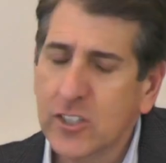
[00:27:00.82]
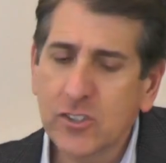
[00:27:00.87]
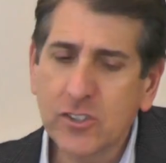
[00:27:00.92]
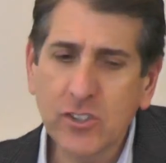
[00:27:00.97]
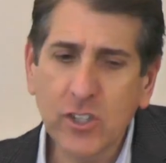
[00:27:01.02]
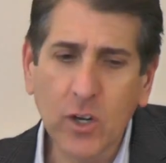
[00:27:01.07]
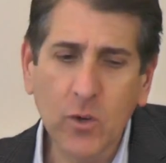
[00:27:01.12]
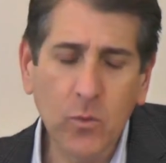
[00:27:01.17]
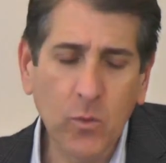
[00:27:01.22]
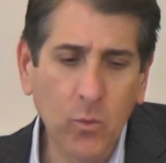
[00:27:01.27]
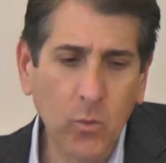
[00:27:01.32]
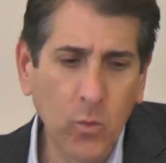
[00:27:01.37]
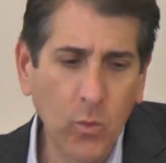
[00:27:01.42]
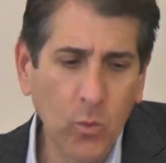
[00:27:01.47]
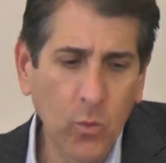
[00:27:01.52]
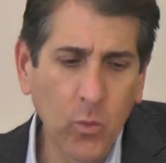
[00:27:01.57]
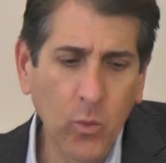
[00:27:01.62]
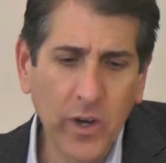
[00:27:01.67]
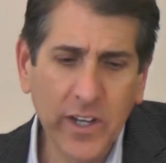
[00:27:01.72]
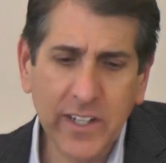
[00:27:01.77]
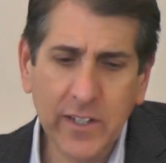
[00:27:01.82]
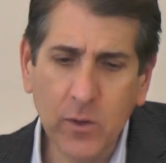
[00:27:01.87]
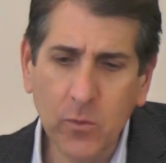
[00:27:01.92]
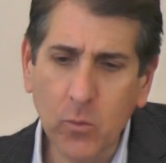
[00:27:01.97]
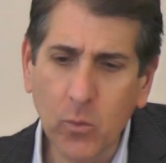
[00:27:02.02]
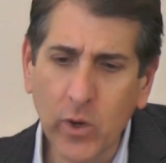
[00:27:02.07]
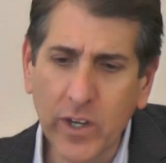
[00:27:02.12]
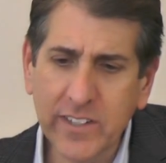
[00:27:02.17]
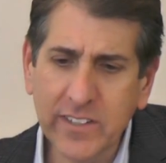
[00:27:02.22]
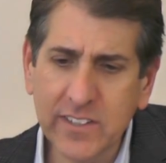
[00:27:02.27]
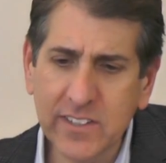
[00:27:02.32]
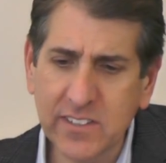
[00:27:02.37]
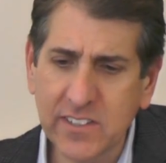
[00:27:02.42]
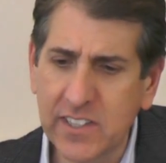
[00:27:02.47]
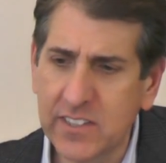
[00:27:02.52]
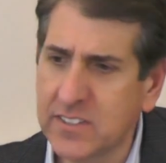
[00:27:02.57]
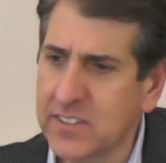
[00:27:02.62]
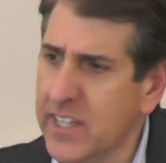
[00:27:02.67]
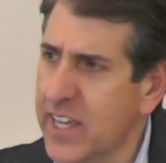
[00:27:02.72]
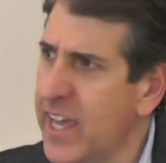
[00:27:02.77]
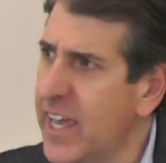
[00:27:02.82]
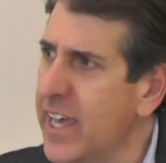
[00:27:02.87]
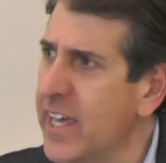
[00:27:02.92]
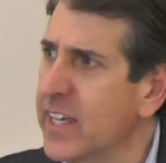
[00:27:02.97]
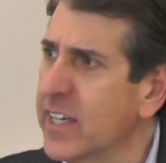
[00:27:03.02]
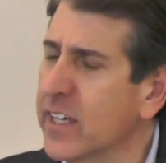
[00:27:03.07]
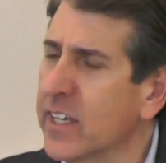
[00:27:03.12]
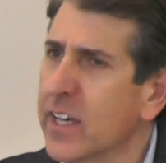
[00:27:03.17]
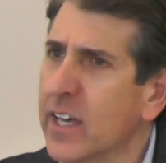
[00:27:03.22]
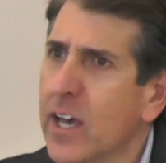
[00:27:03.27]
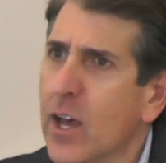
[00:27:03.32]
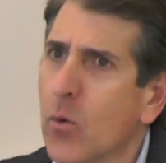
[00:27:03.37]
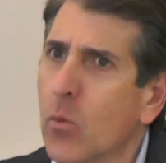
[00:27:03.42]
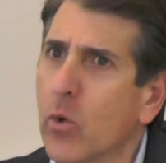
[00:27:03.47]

So what does it take?